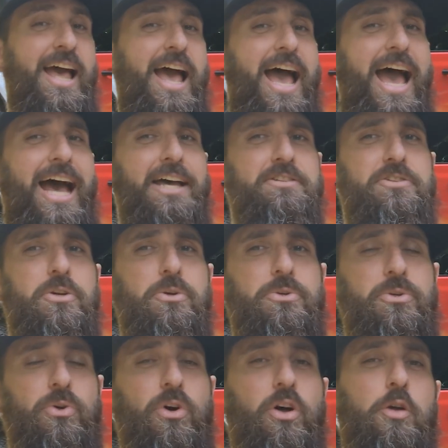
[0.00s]
As
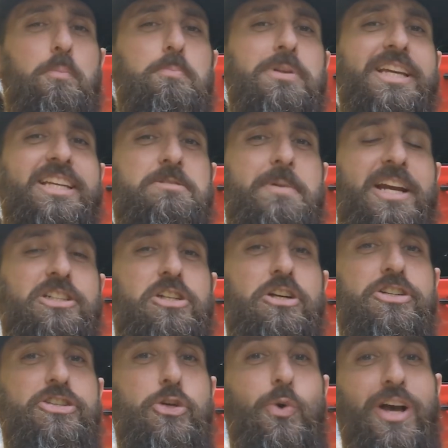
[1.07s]
usual, please make sure
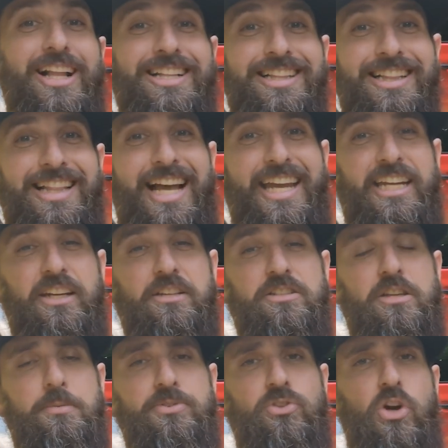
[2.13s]
to like,
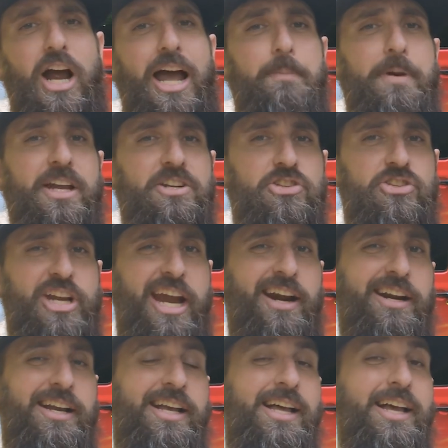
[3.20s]
subscribe, and share.
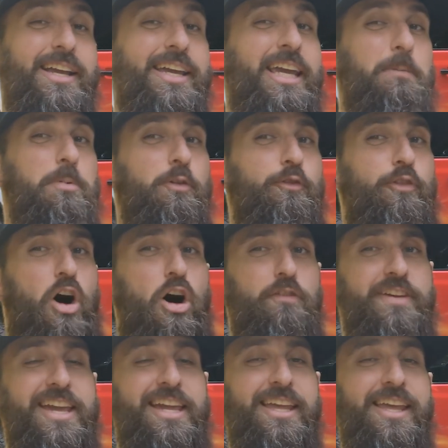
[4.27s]
Keep
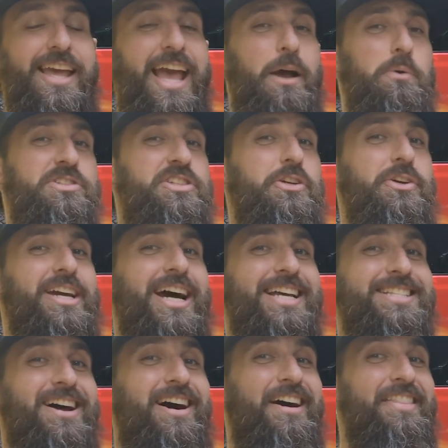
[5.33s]
evolving, and we'll see you
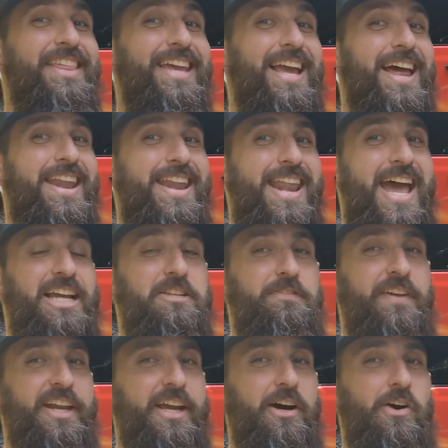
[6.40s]
guys on the next
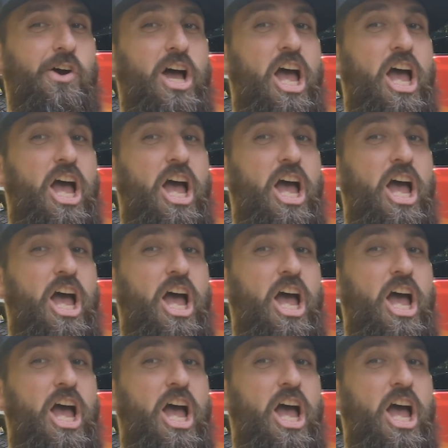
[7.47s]
video